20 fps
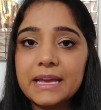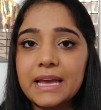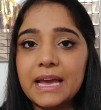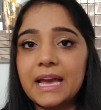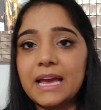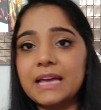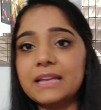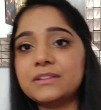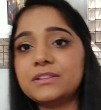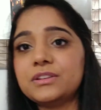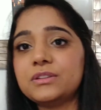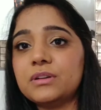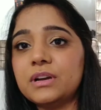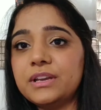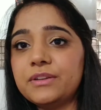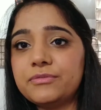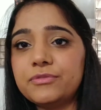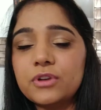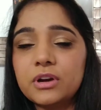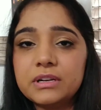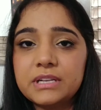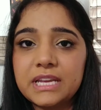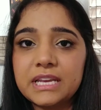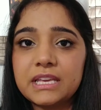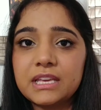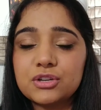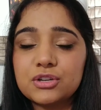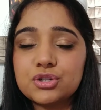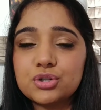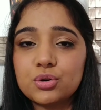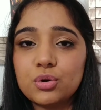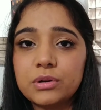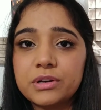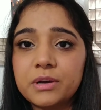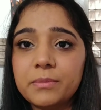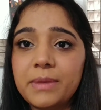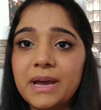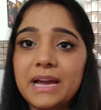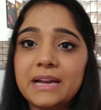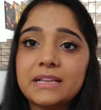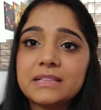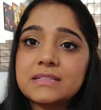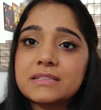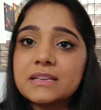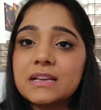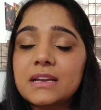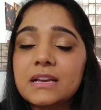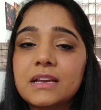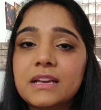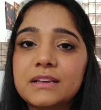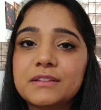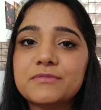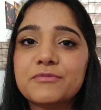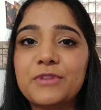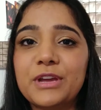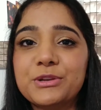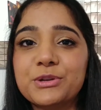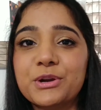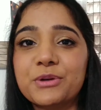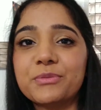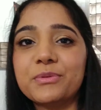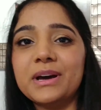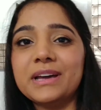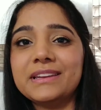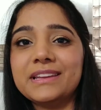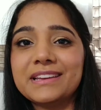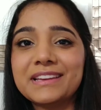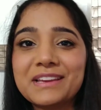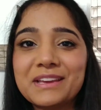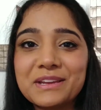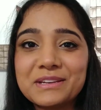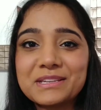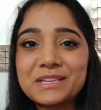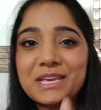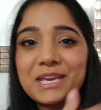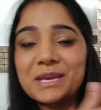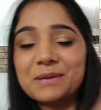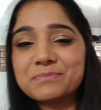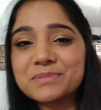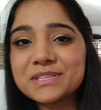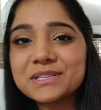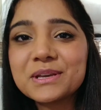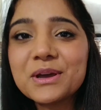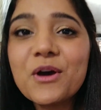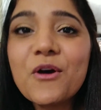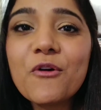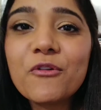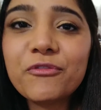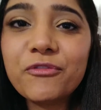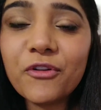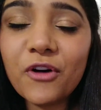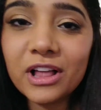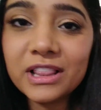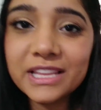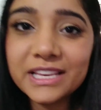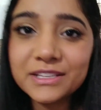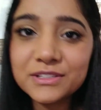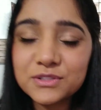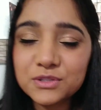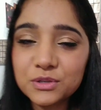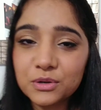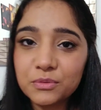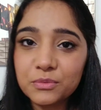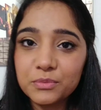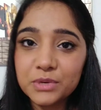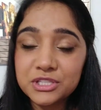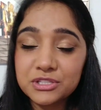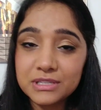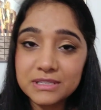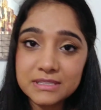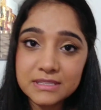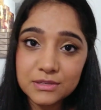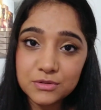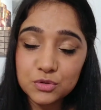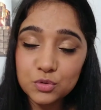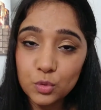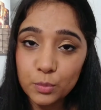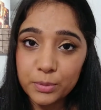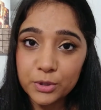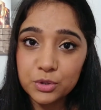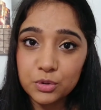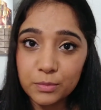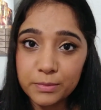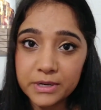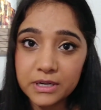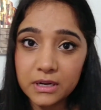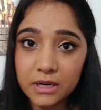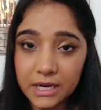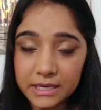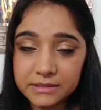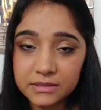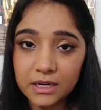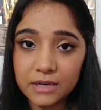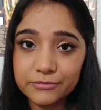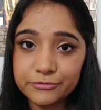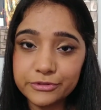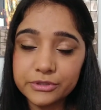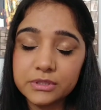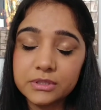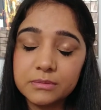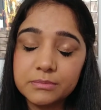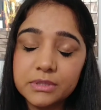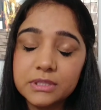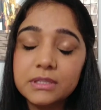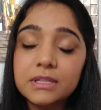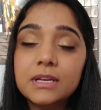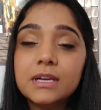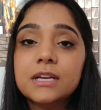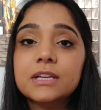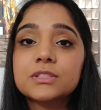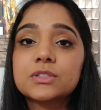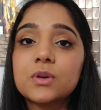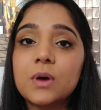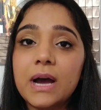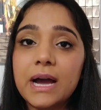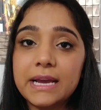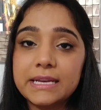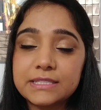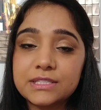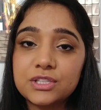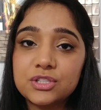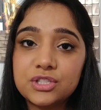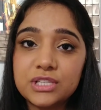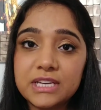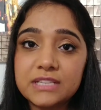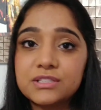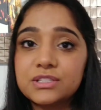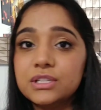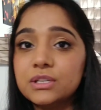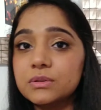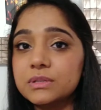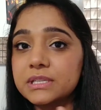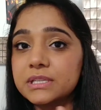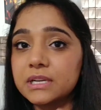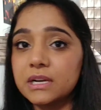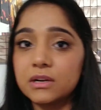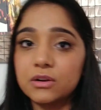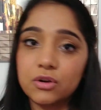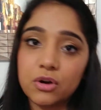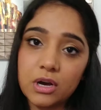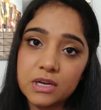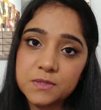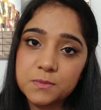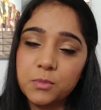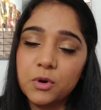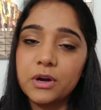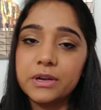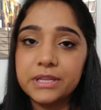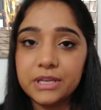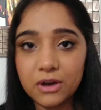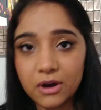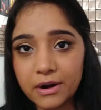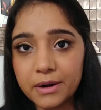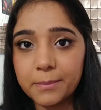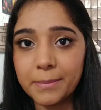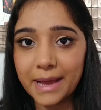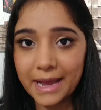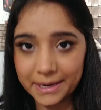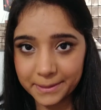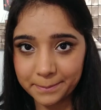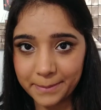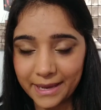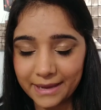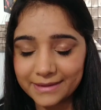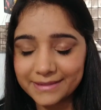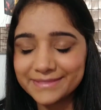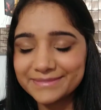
And if you're taking a shoulder bag, it's when you're running, it keeps falling, so which is super duper uncomfortable. So I suggest using a crossbody or a backpack.